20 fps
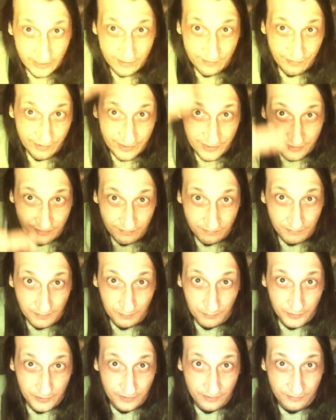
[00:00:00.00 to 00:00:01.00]
to fix.
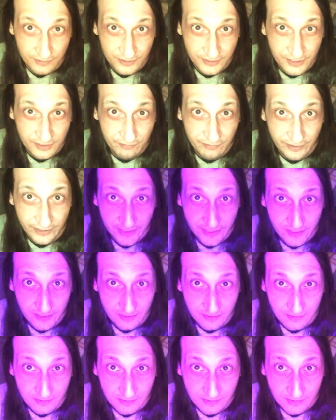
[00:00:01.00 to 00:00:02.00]
I'm gonna see if I
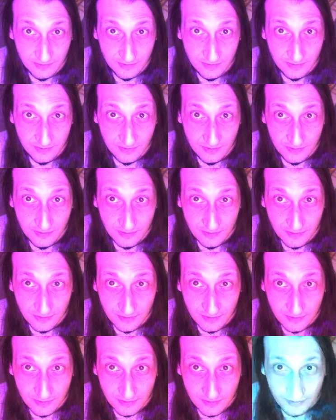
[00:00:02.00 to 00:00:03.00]
can
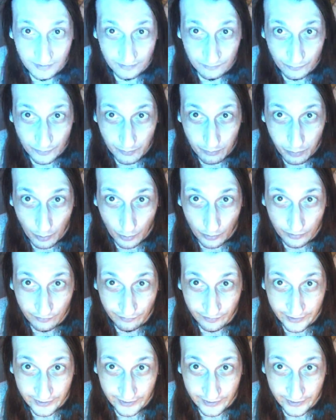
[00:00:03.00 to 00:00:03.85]
record